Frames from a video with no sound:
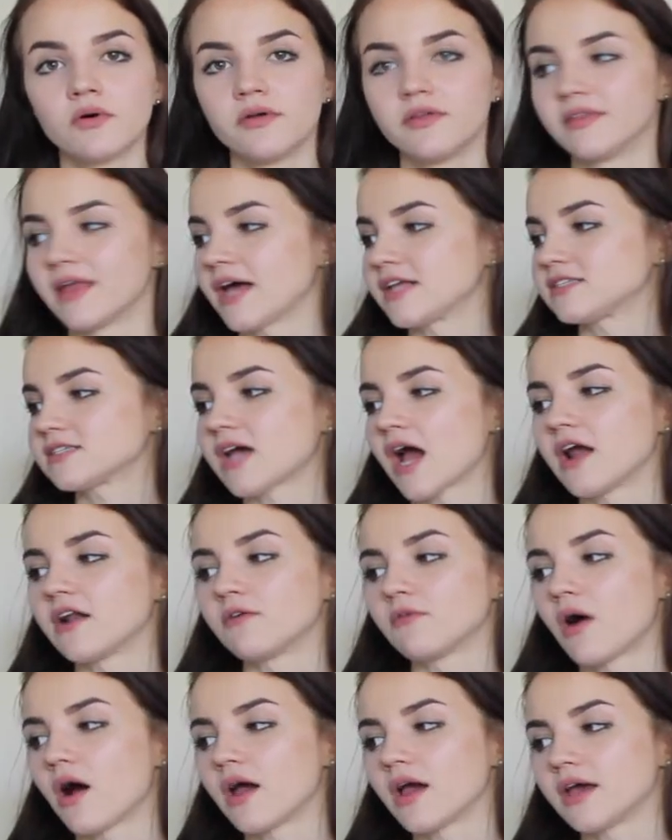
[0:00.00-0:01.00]
And that's
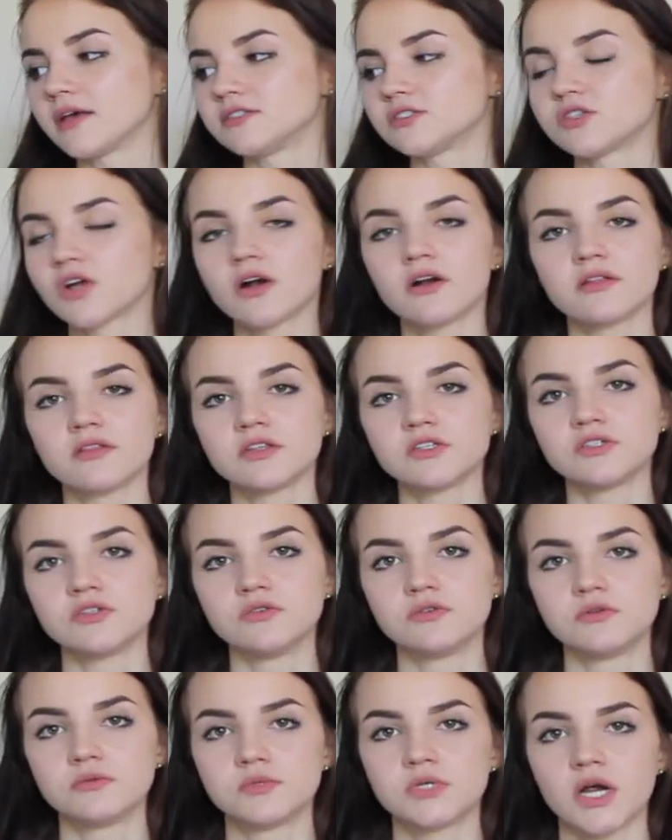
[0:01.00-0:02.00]
kind of why I started this
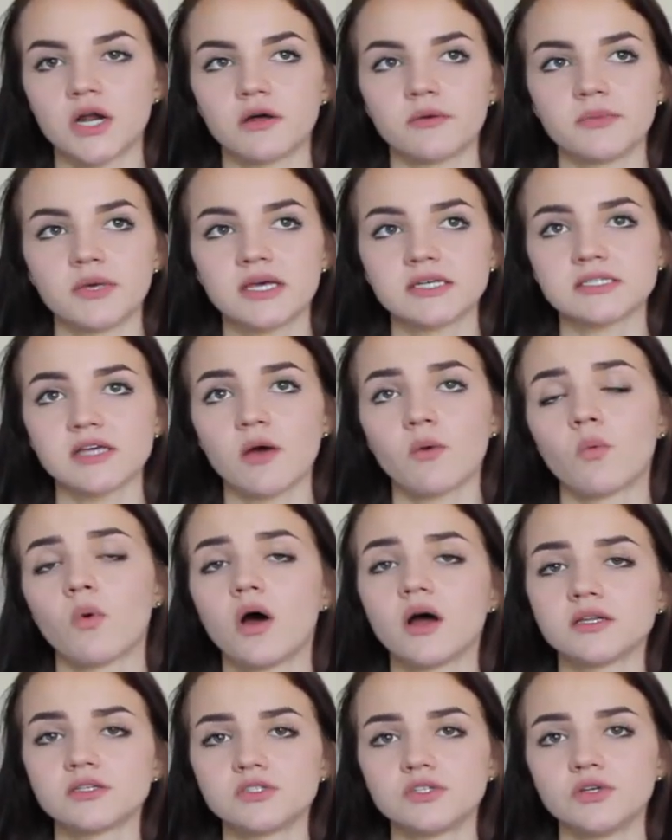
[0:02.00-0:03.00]
YouTube channel, because I
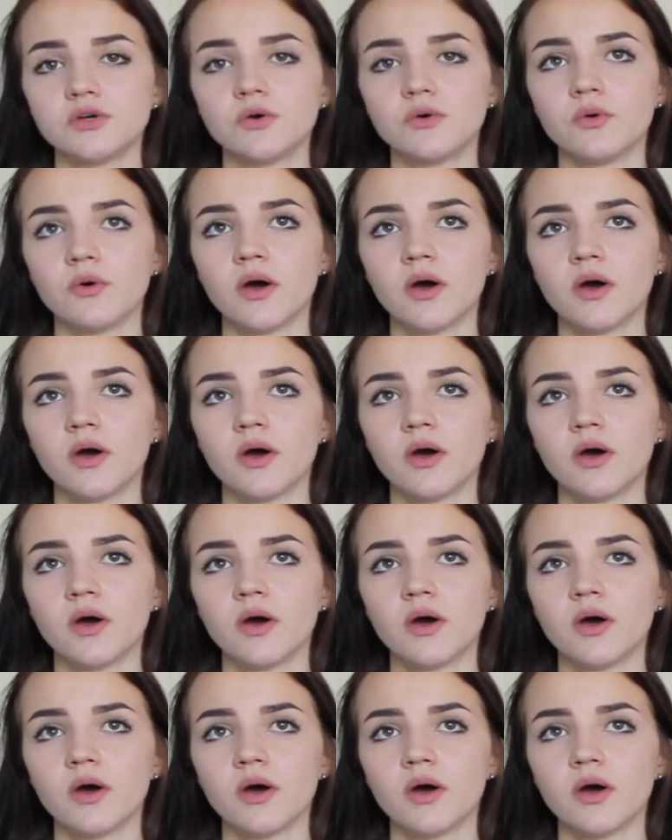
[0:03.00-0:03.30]
want to,